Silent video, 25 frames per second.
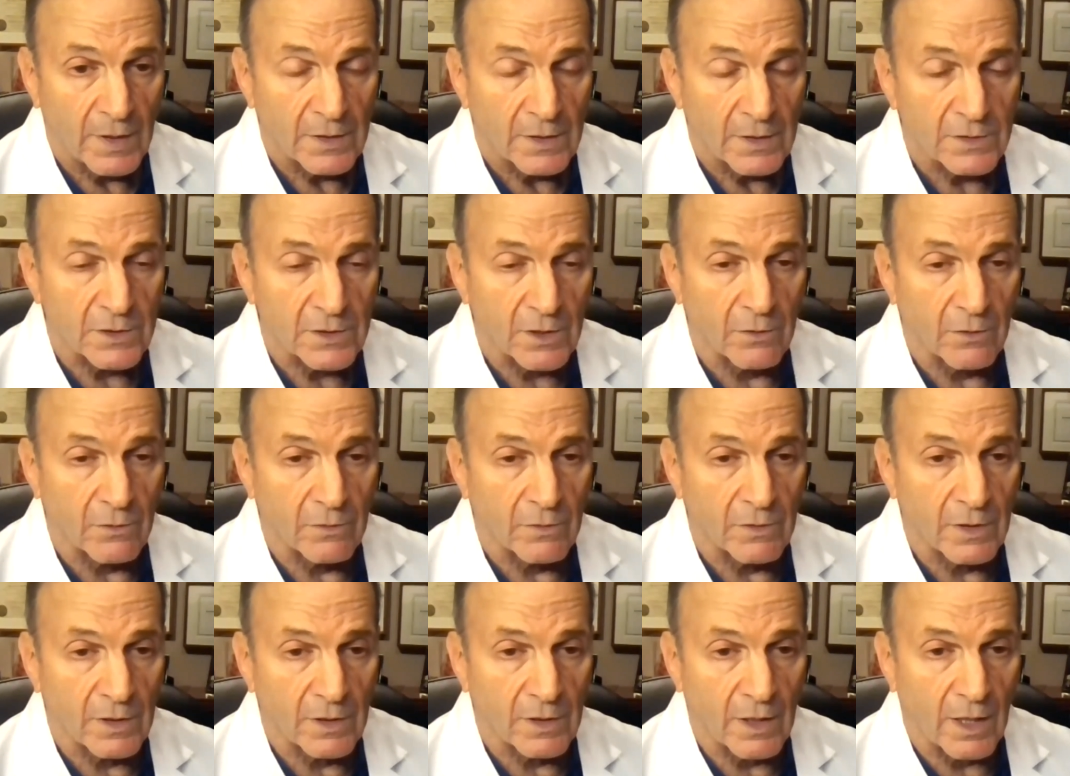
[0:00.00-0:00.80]

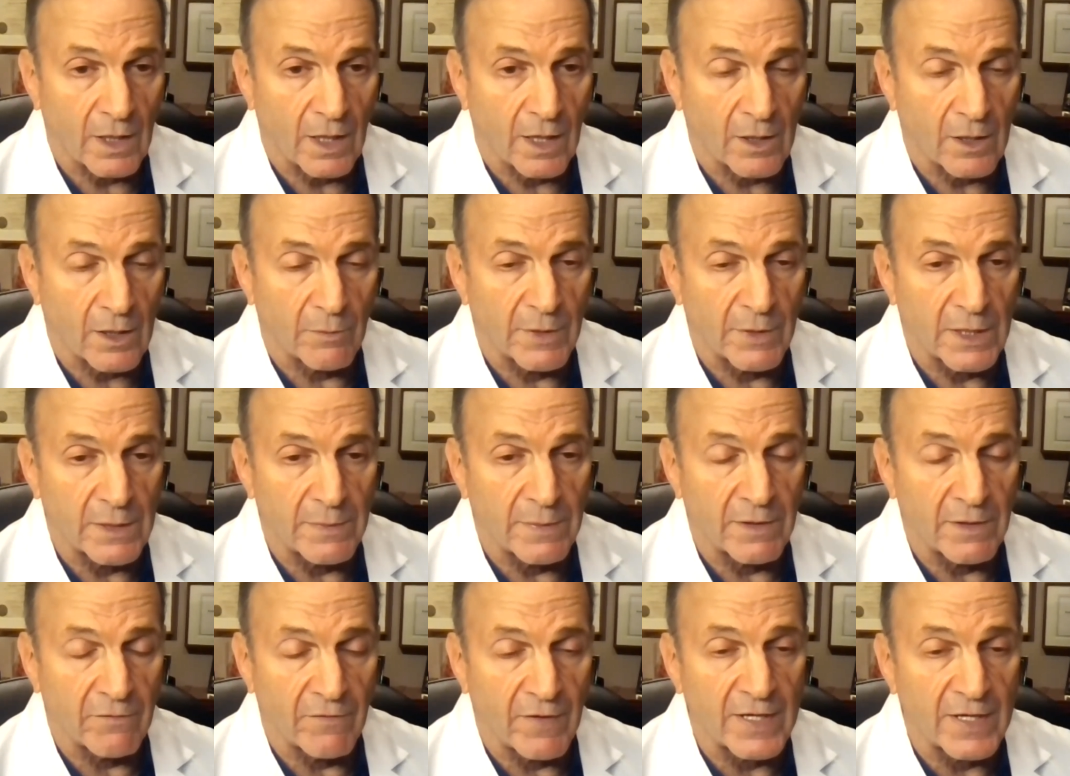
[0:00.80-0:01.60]
So I don't mean to
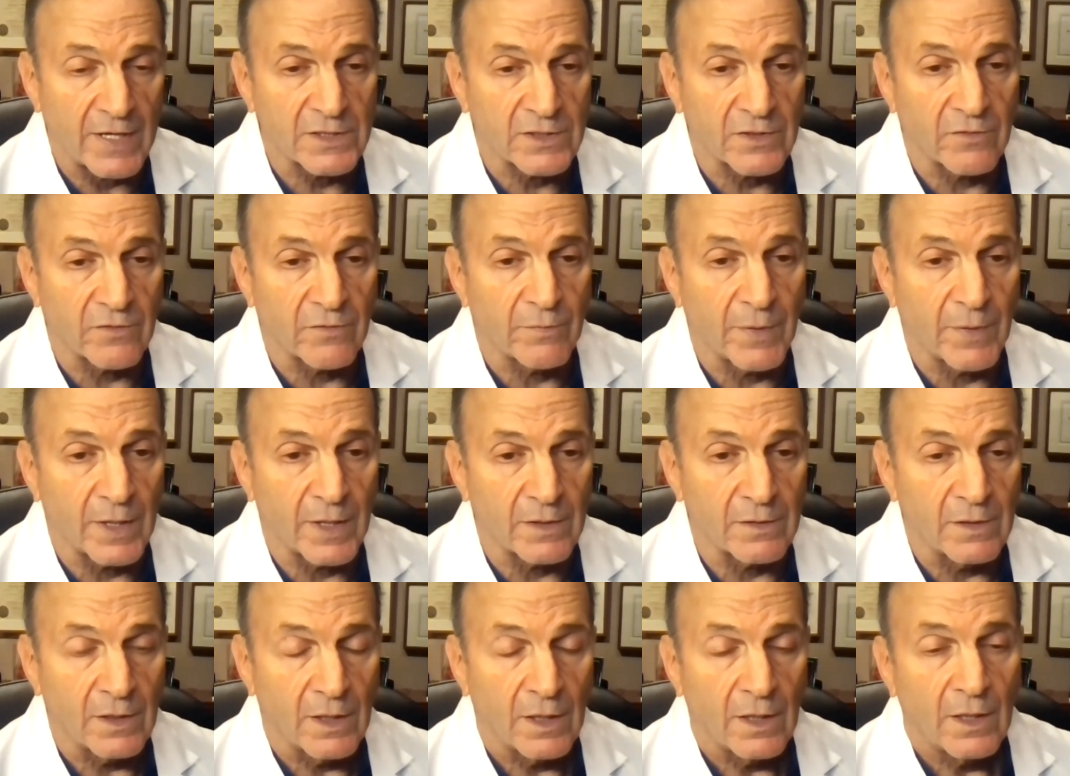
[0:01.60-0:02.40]
be evasive, but
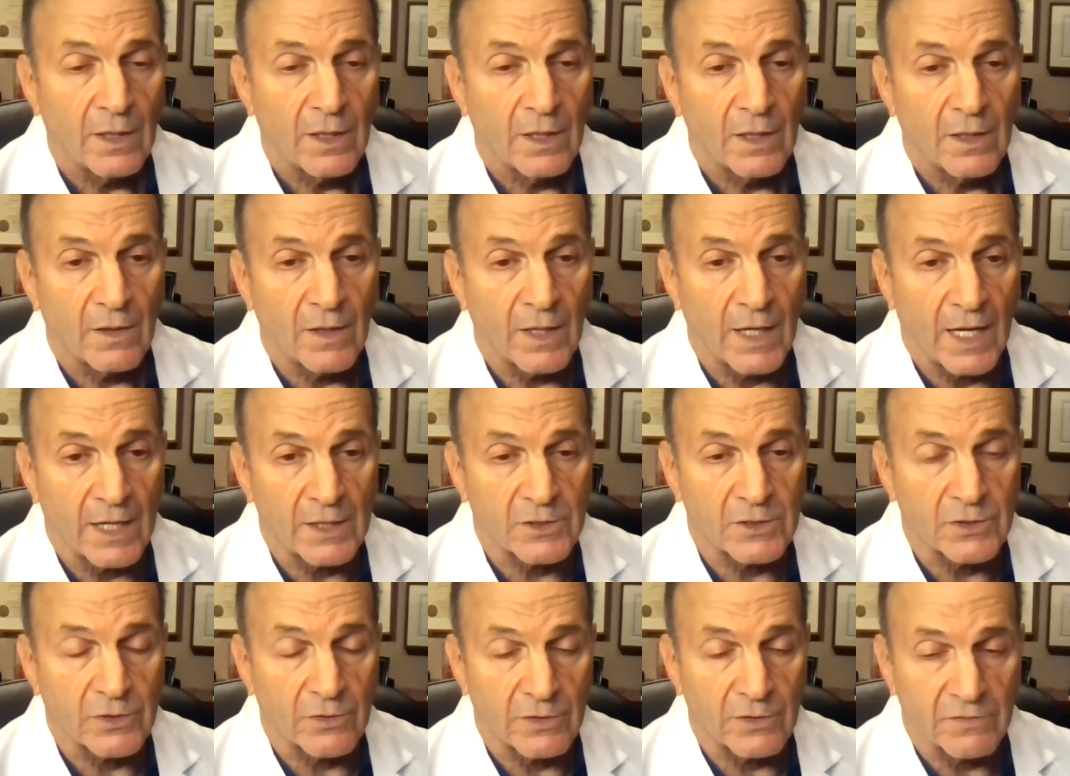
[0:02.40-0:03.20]
the
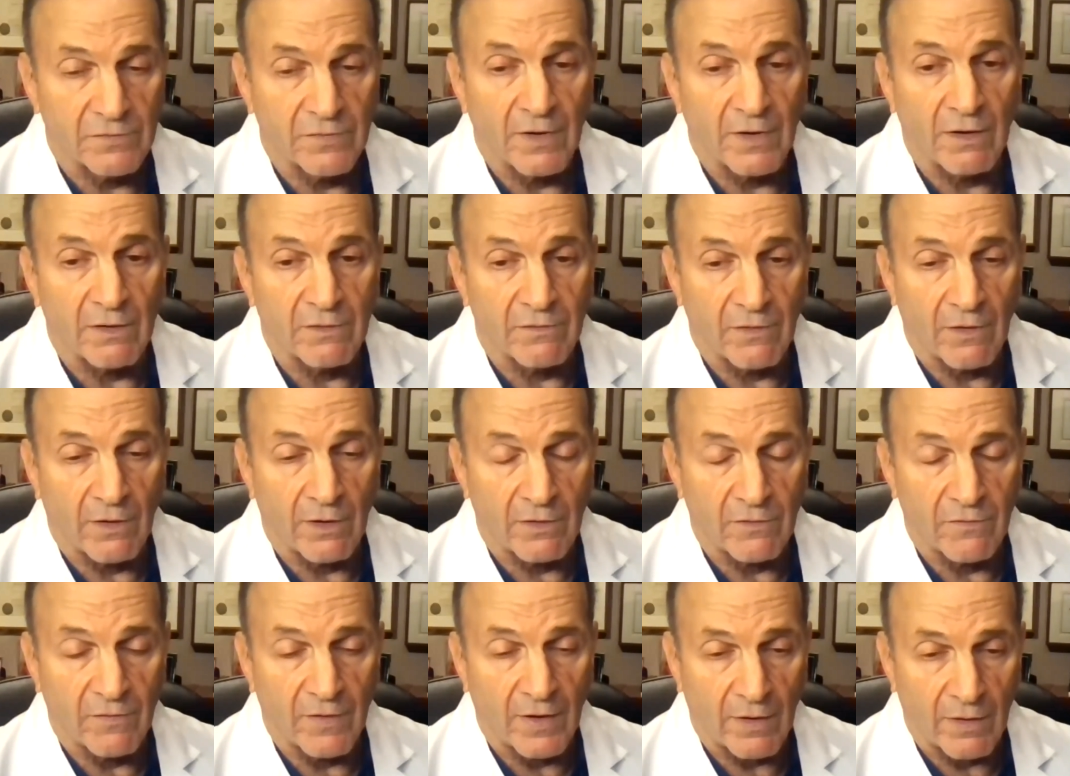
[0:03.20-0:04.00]
answer is very,
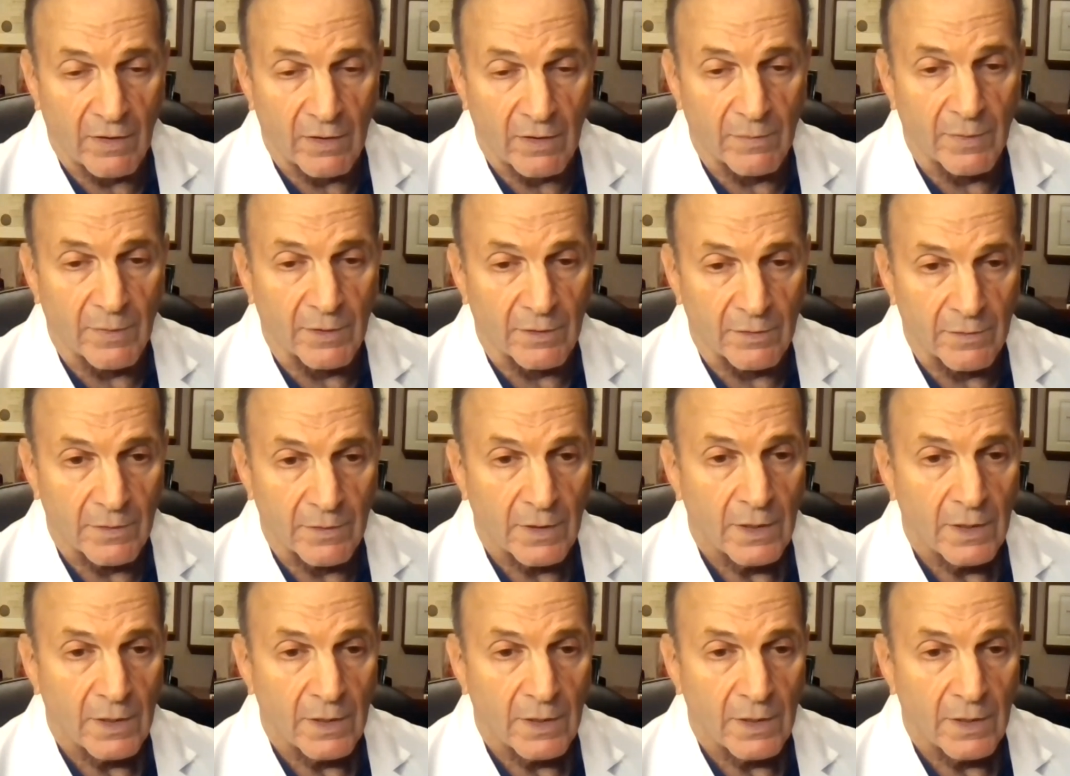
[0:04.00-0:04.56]
very variable,